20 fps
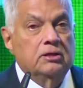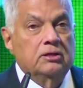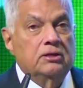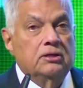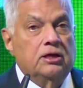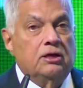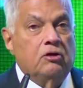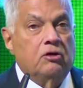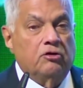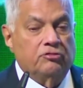
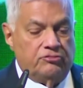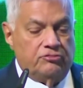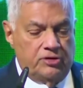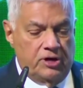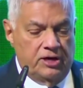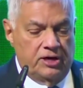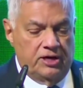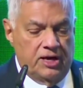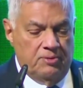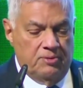the loss
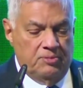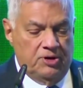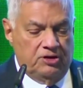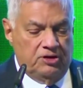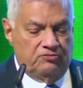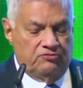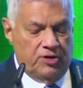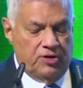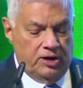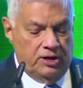and damage
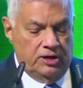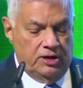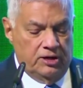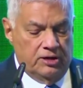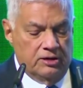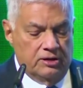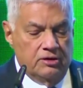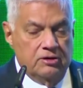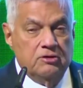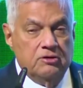funding